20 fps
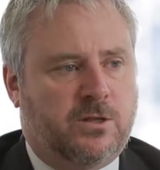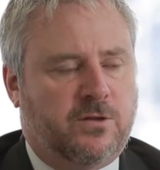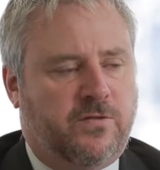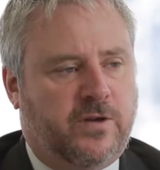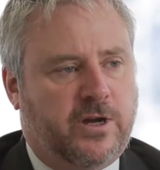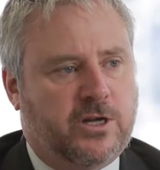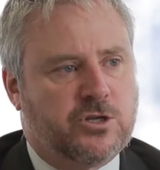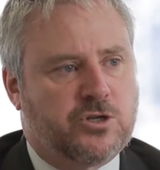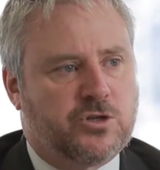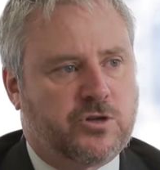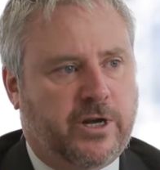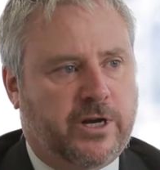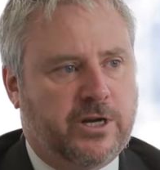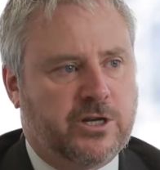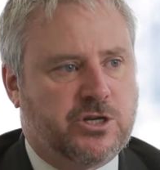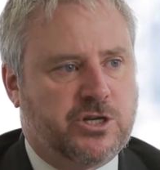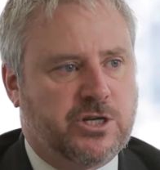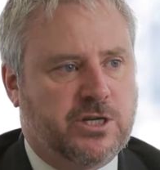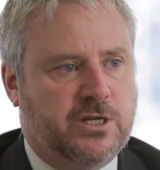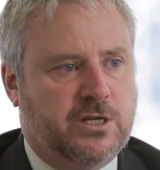The fund
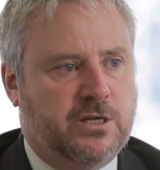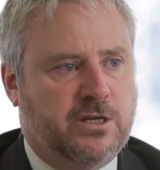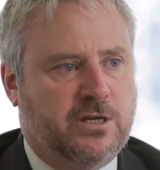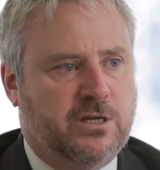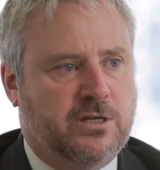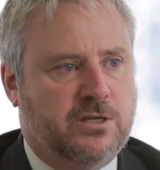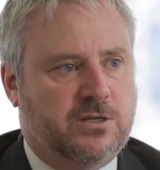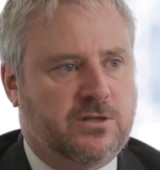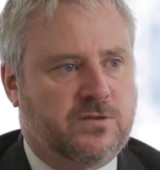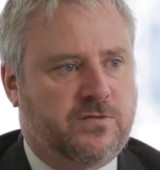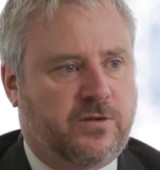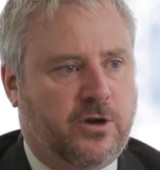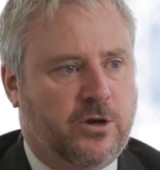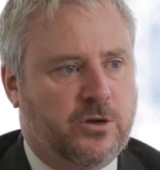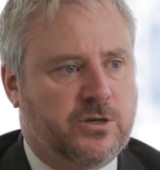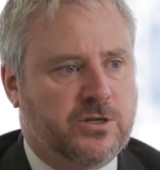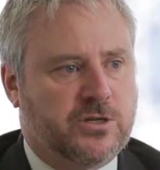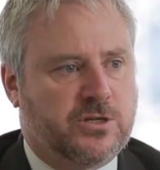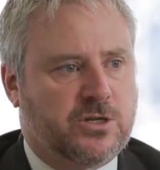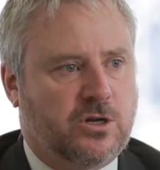strategy is
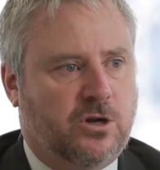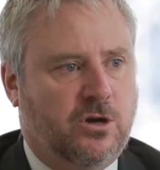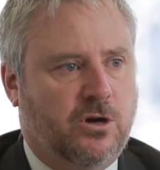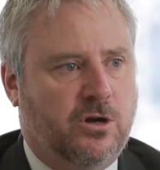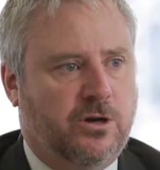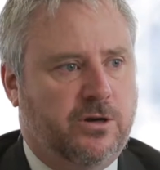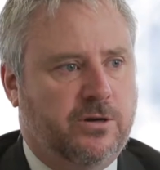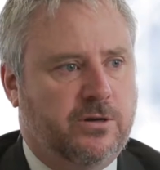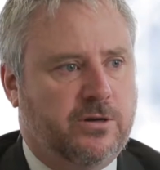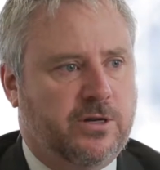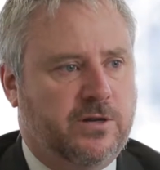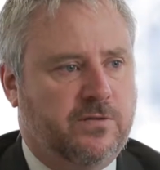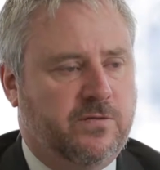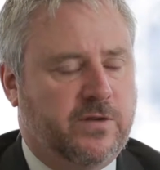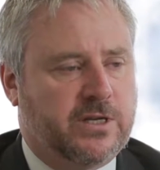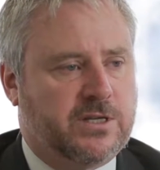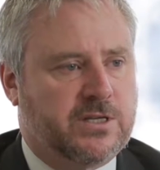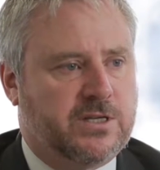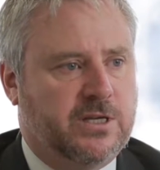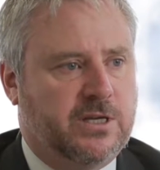focused on
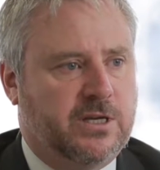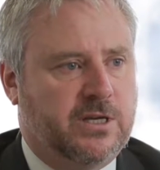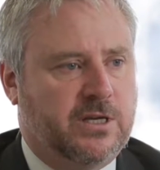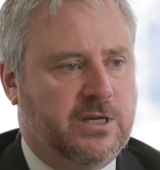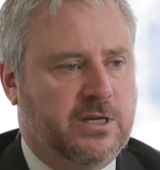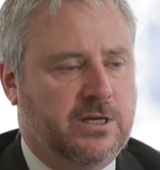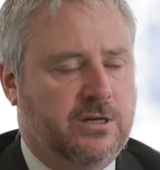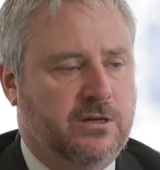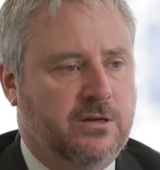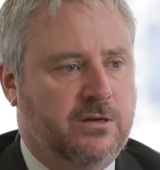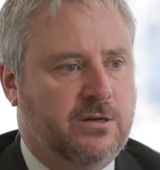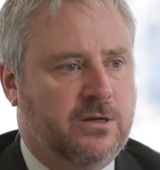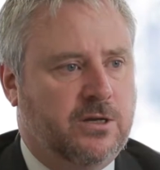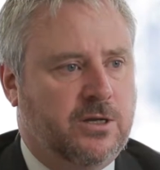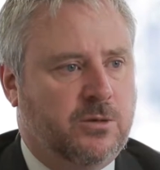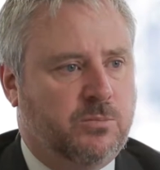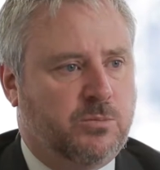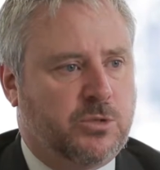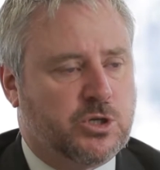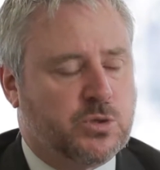investing in
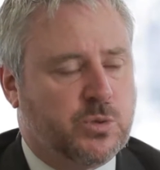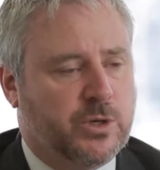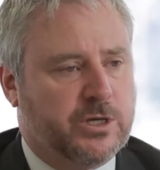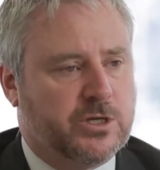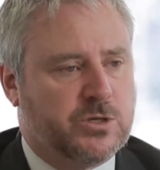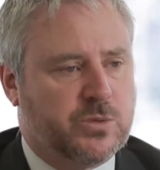between